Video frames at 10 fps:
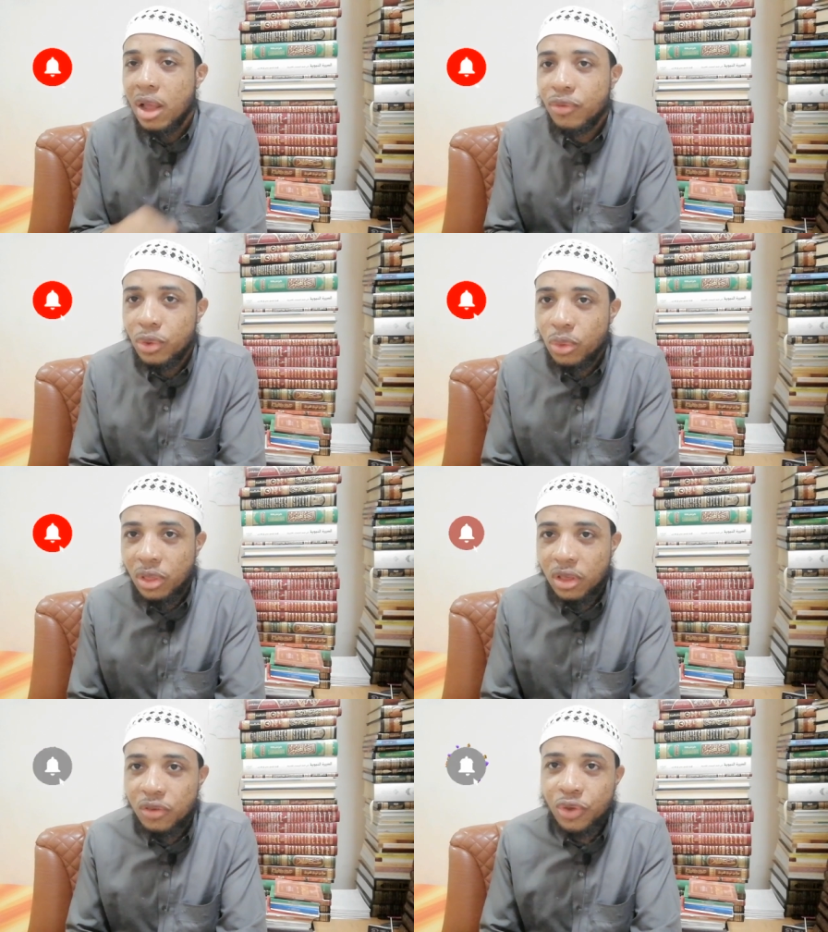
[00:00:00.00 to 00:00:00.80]
This is all
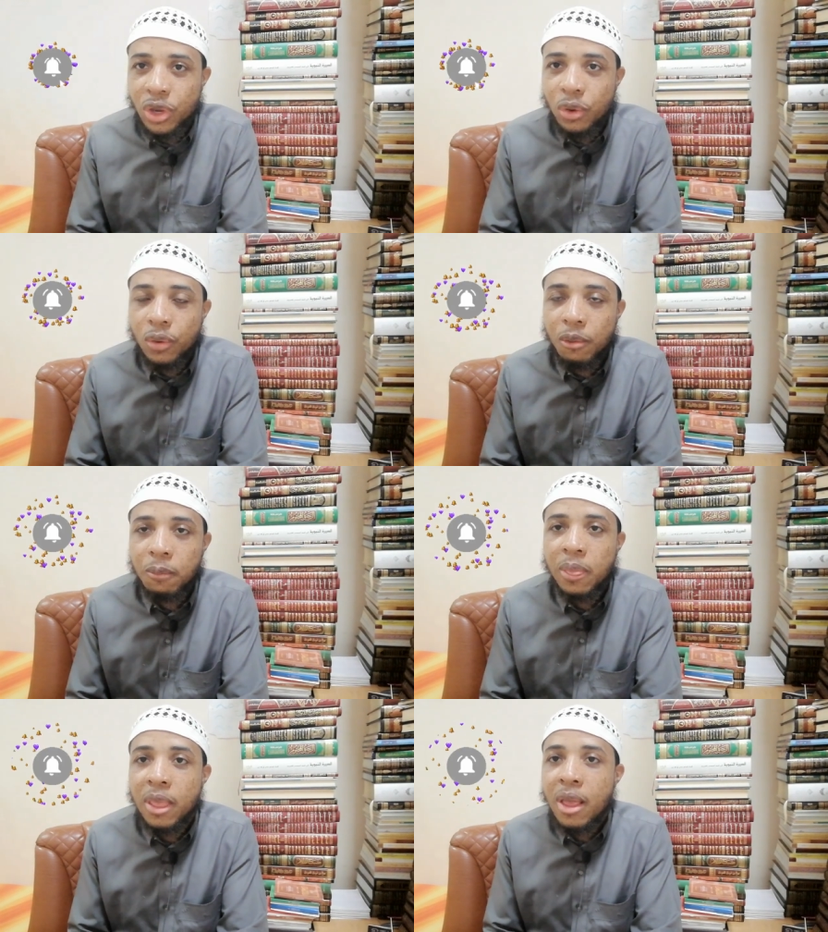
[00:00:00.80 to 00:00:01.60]
we had for you in
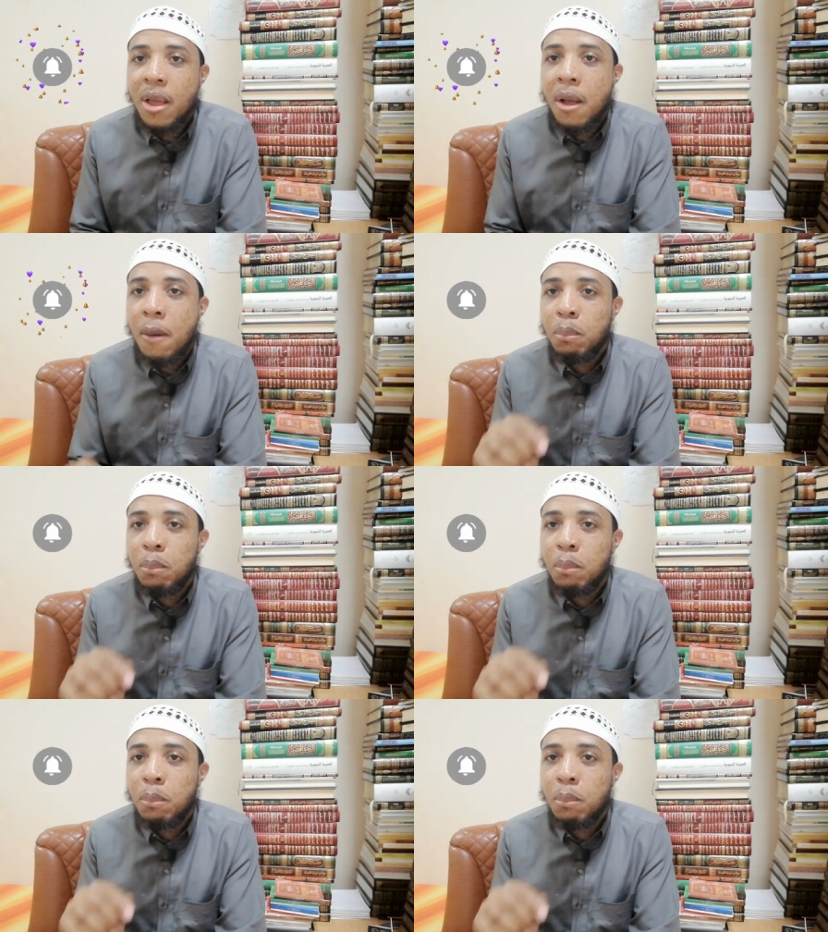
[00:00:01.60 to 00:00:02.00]
this video.